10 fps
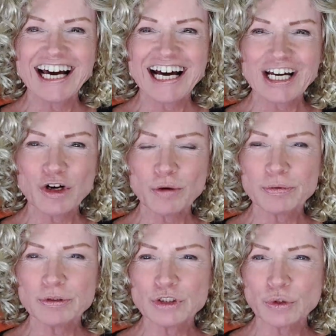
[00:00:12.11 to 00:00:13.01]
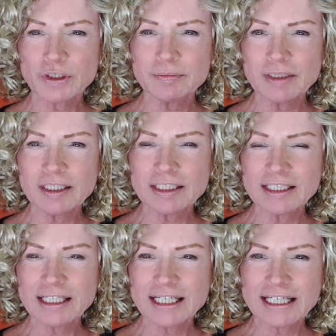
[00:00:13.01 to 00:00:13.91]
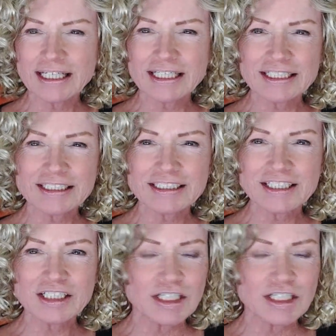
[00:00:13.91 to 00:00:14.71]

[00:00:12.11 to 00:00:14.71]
I hope you join me, and